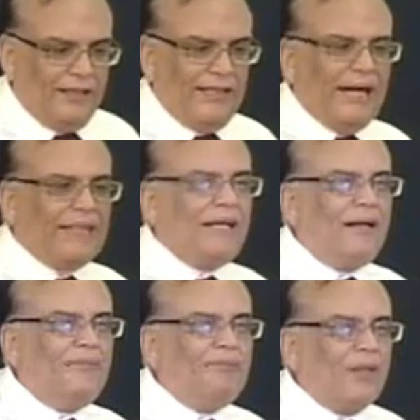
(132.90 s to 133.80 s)
The
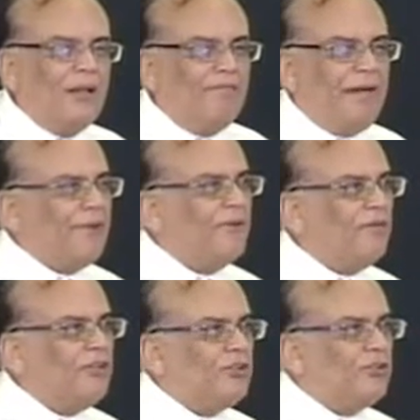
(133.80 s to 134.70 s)
other factor
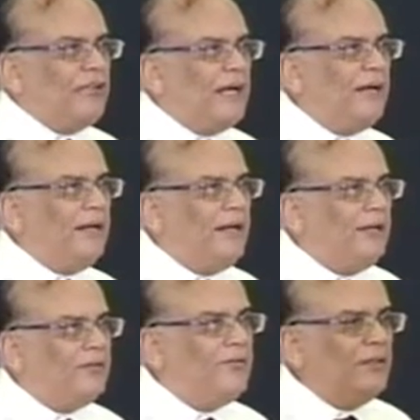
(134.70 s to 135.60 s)
which is there
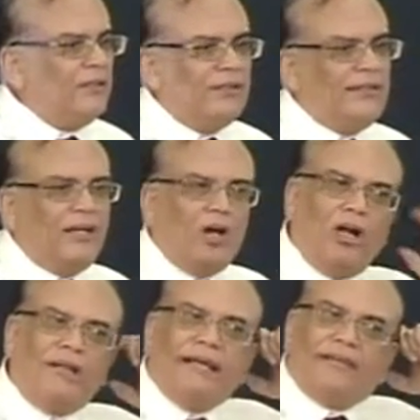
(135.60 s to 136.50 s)
is the
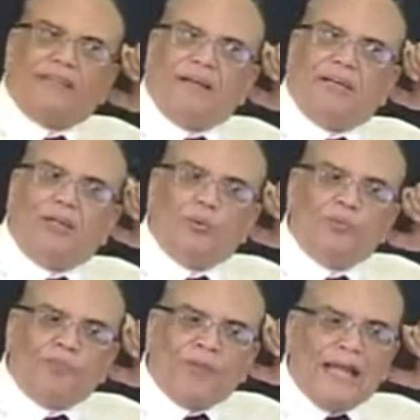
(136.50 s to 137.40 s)
non-tax revenue
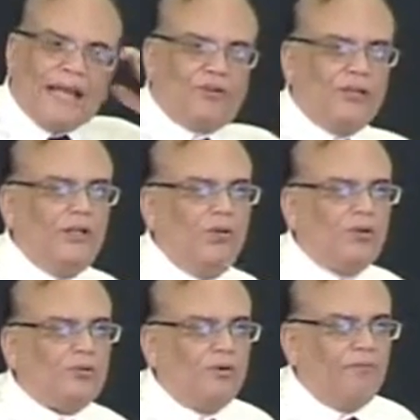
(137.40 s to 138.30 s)
actually
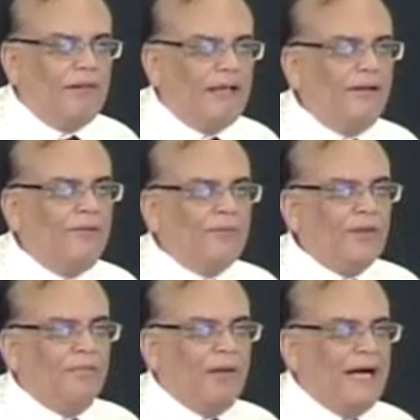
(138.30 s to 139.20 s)
also fell
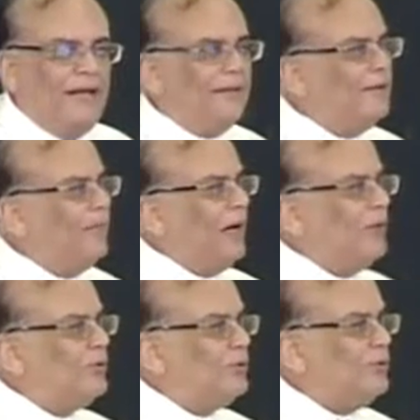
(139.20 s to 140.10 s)
by
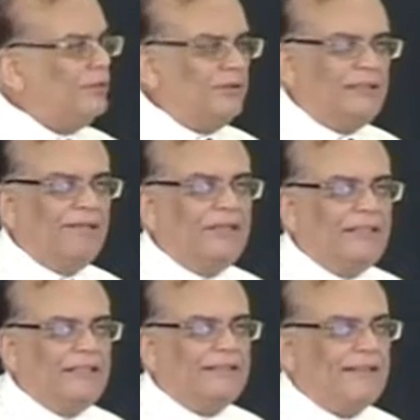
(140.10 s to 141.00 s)
about
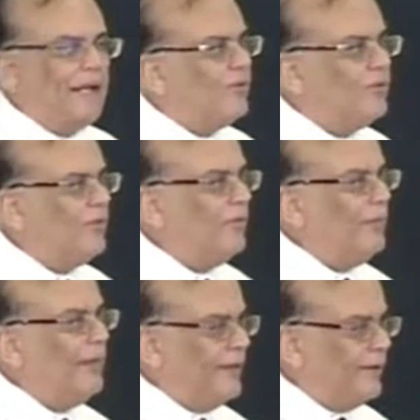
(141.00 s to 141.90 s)
76
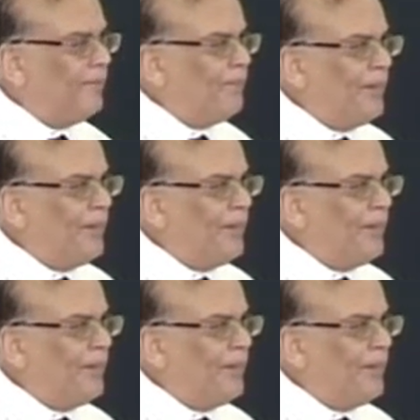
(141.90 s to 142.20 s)
billion.